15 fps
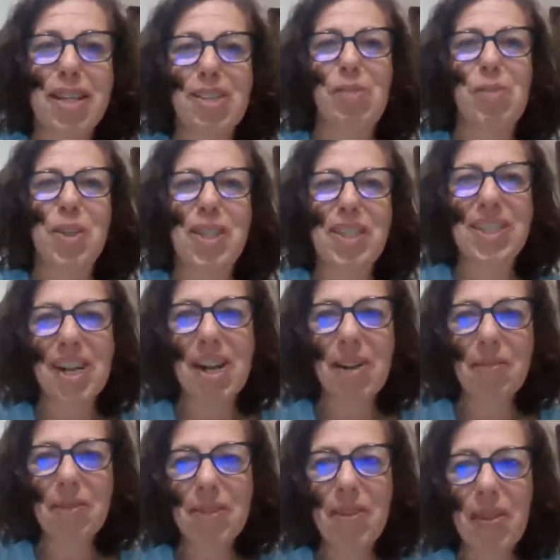my next
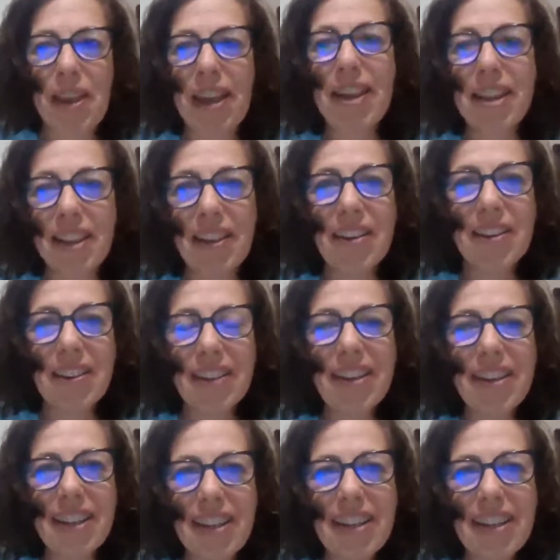workshop. So thank you.